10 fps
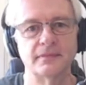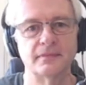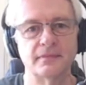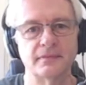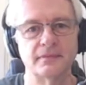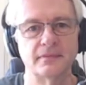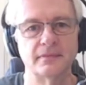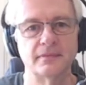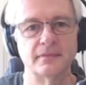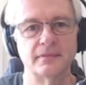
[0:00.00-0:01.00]

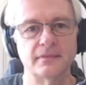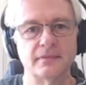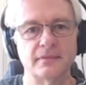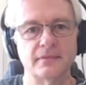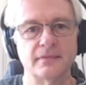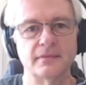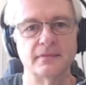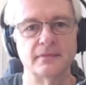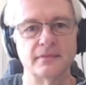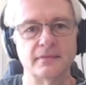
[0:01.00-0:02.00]

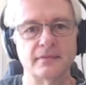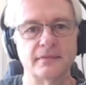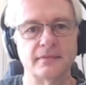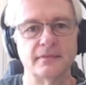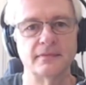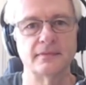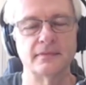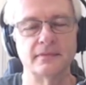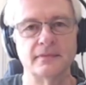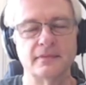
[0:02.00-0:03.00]

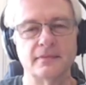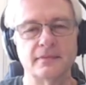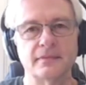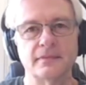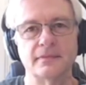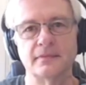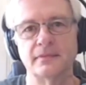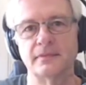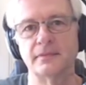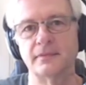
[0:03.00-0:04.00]

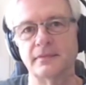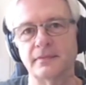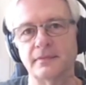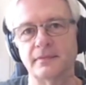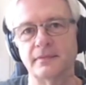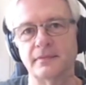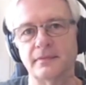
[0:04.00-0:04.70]
(silent)